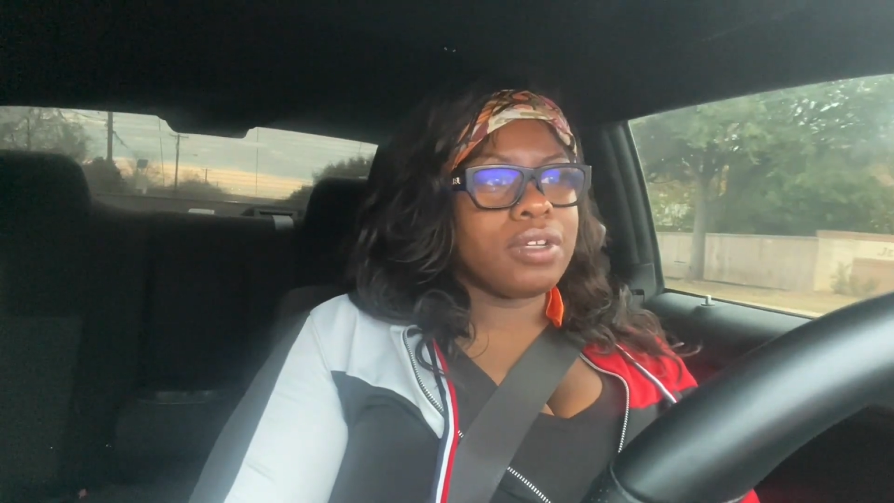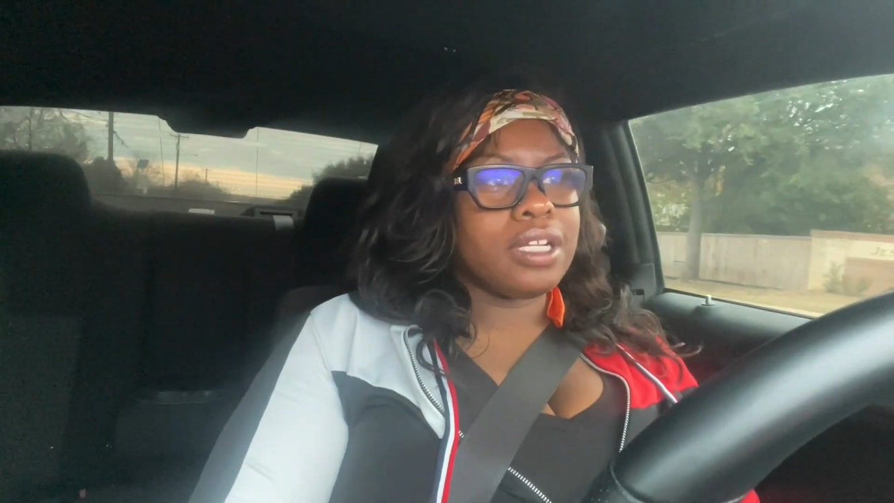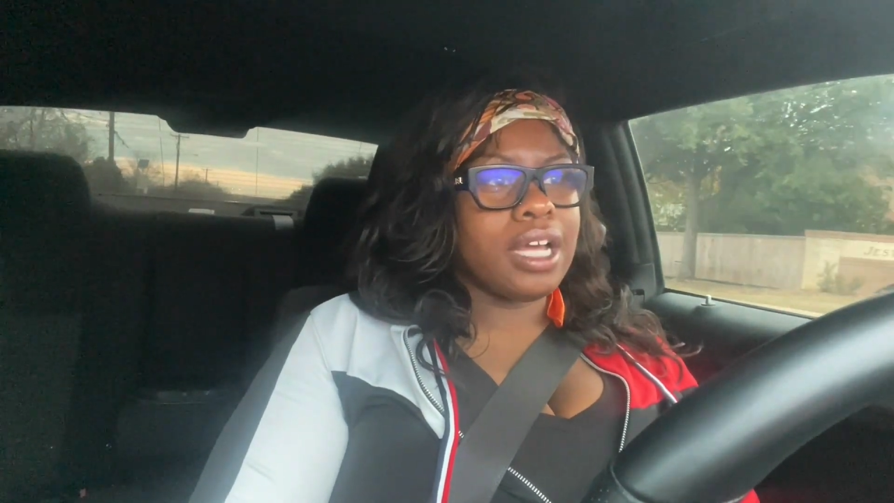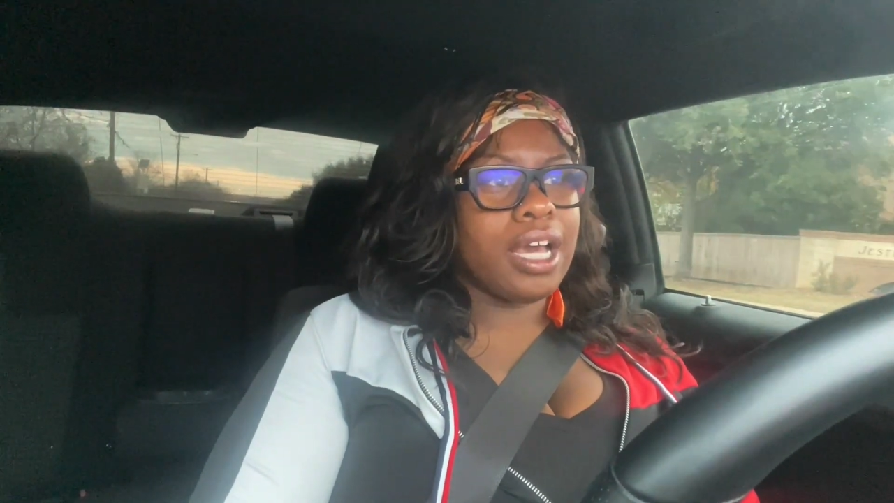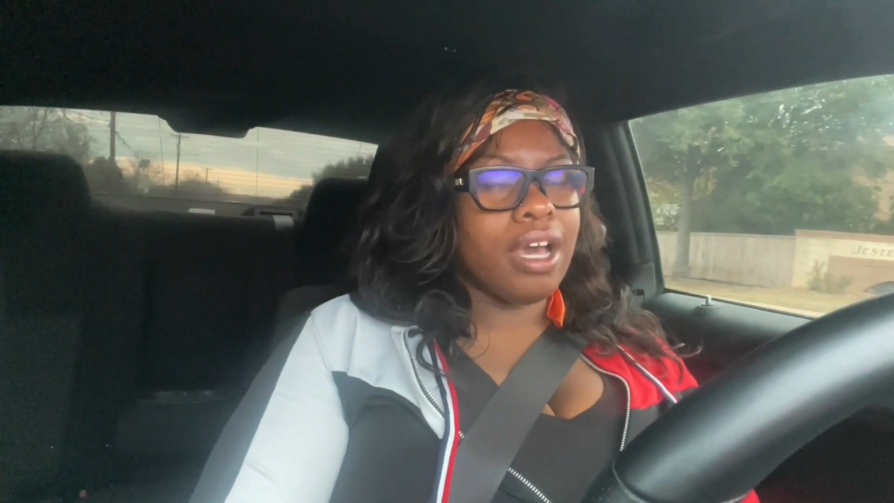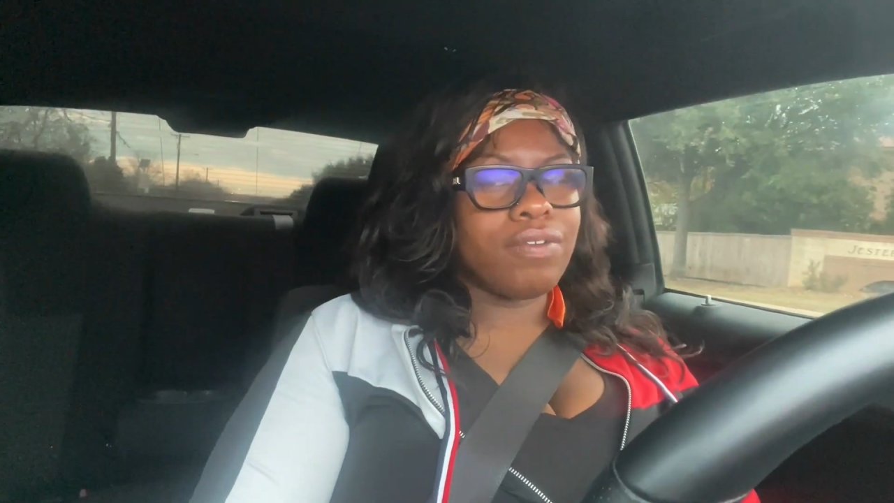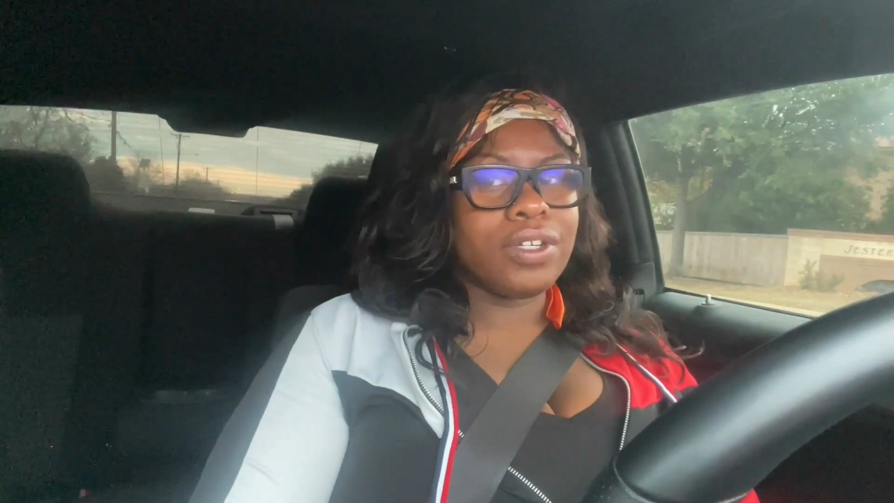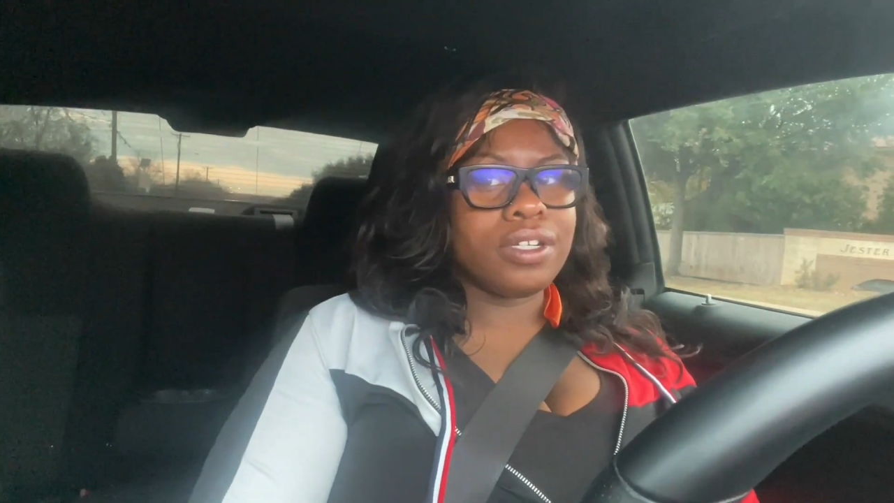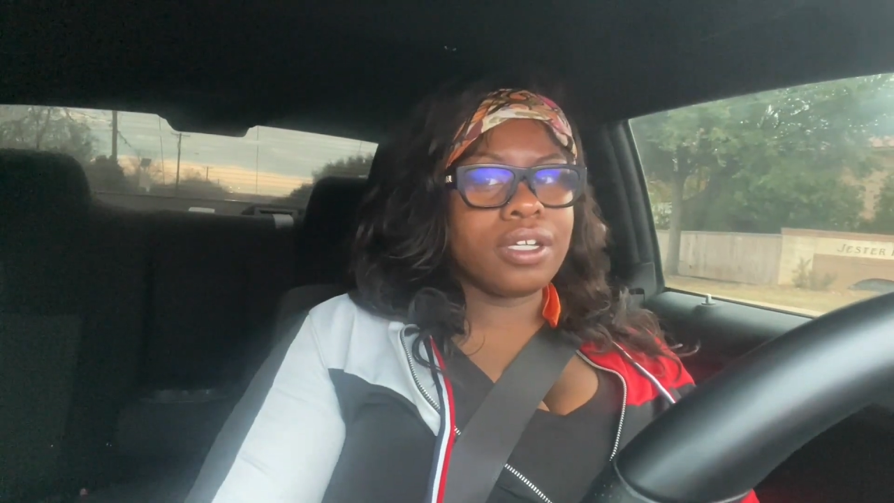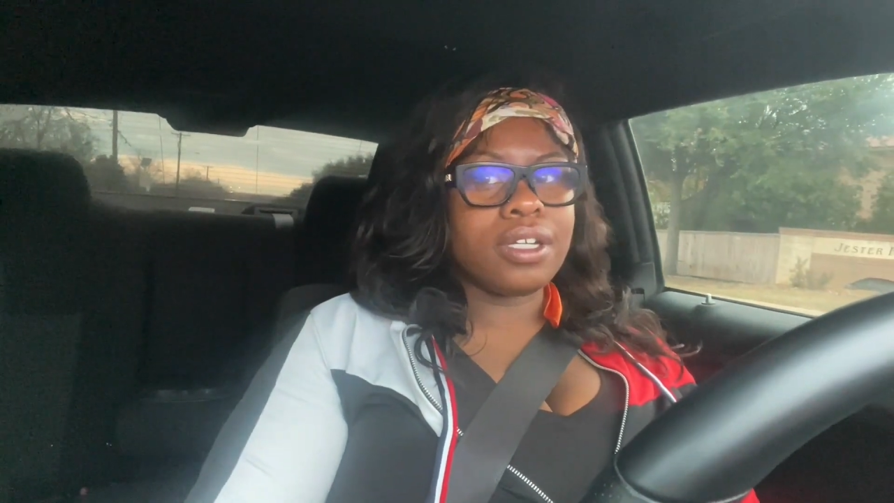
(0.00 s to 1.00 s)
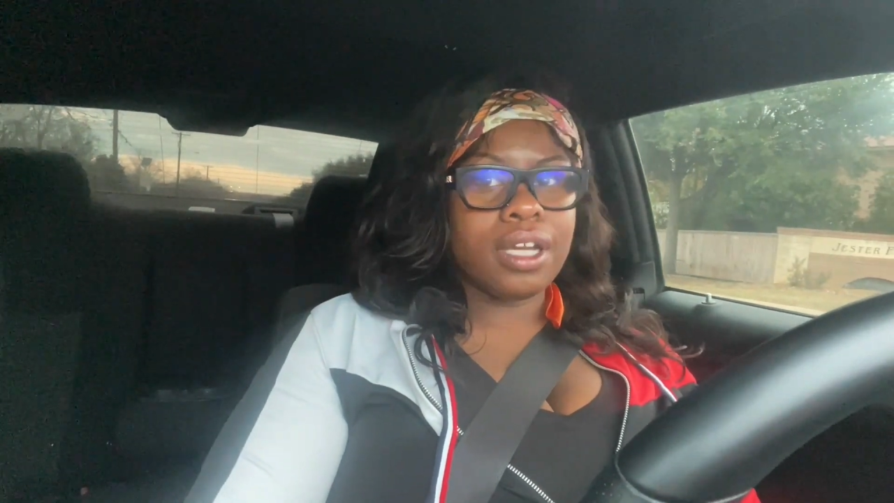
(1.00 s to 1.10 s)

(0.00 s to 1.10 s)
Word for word: and I haven't done